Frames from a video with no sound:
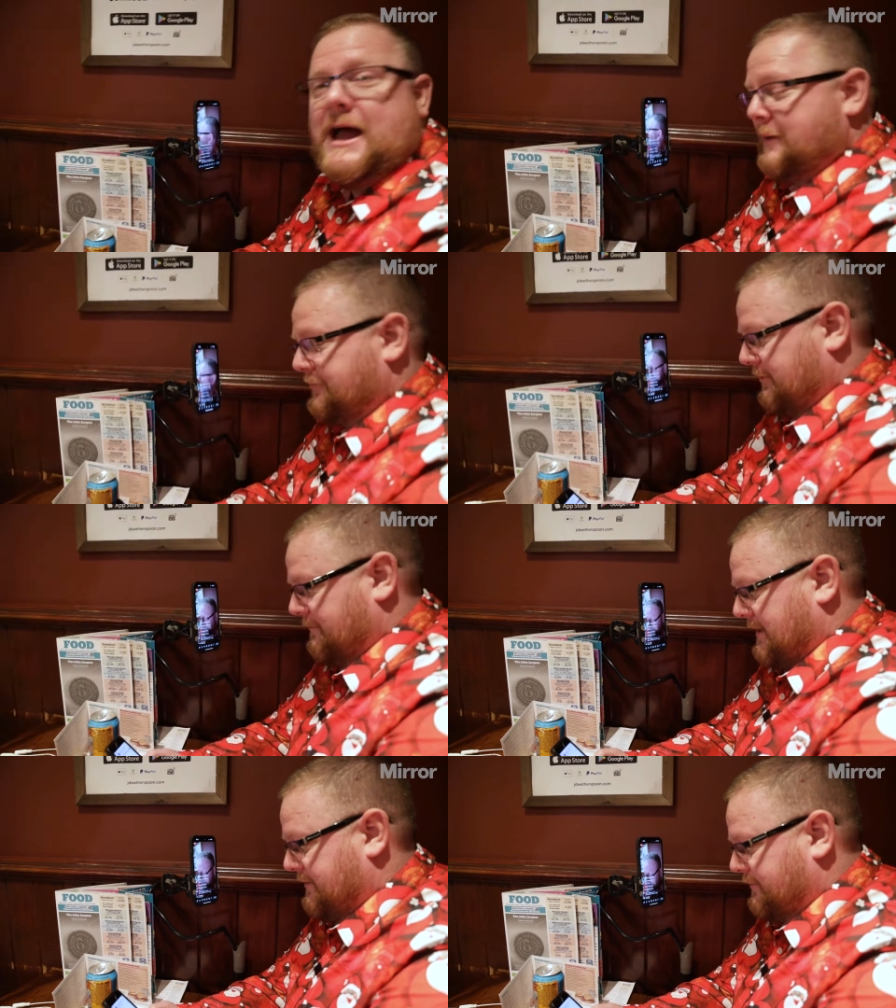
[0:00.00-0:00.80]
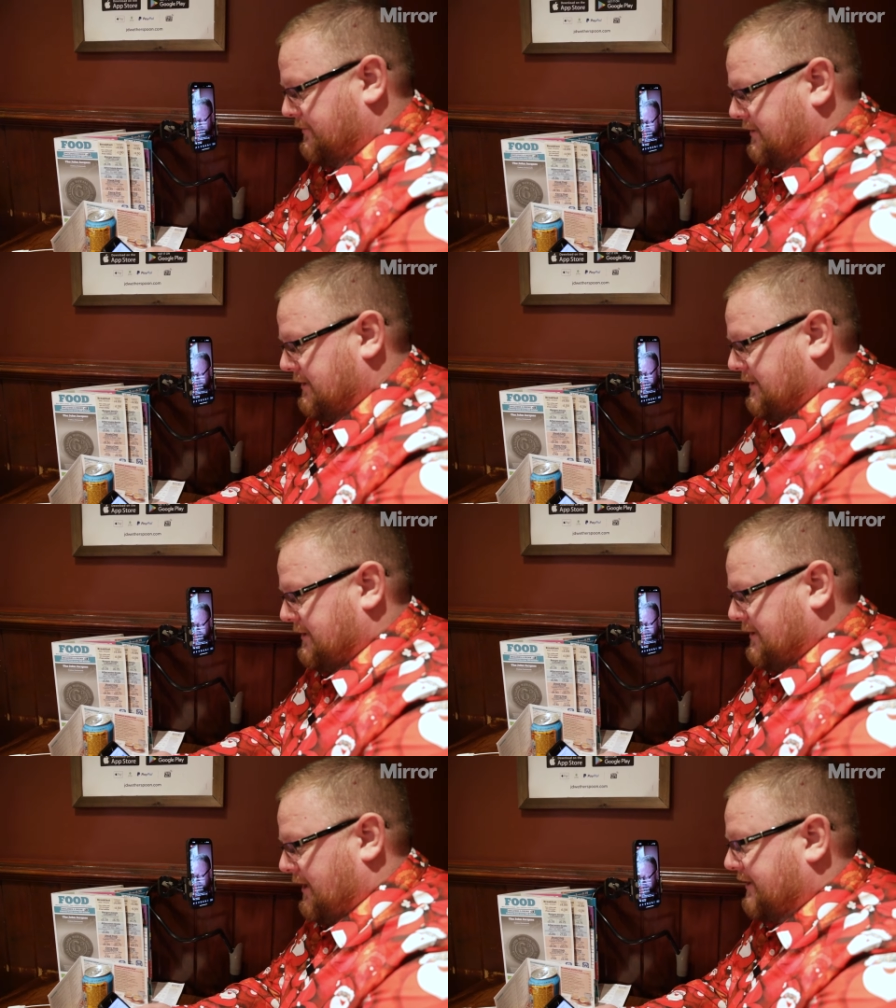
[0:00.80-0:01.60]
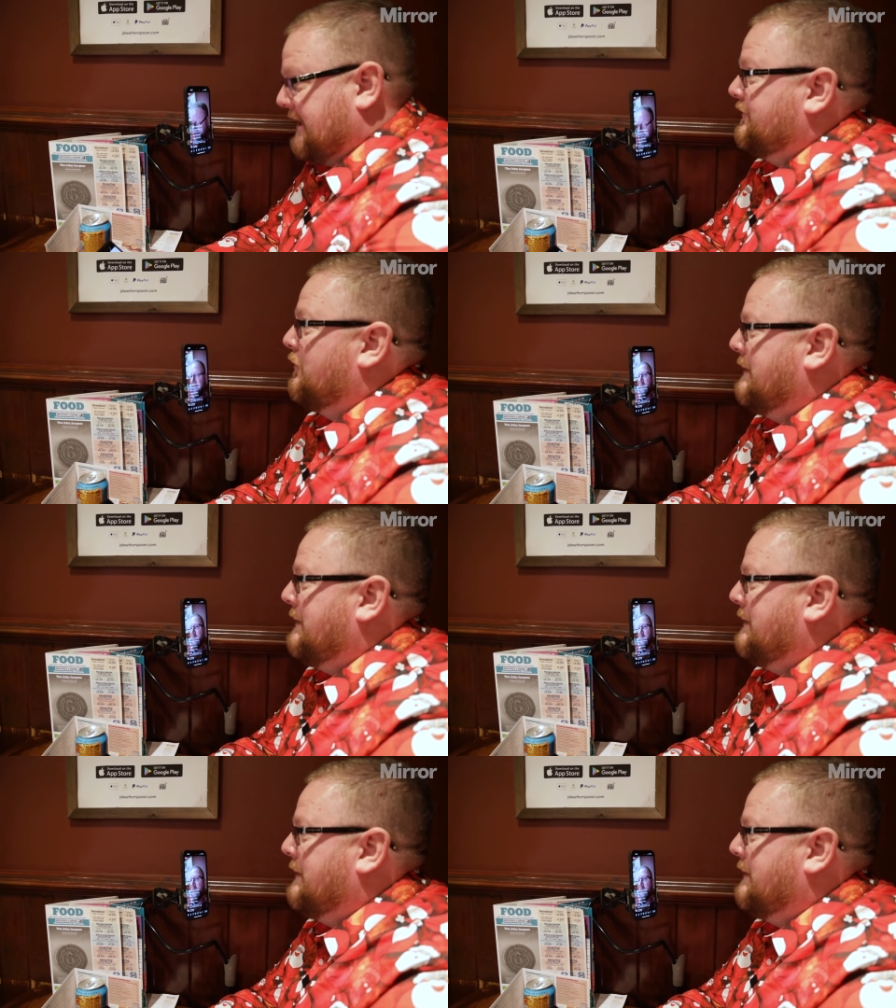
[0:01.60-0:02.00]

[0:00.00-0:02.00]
absolutely mental. I can hear a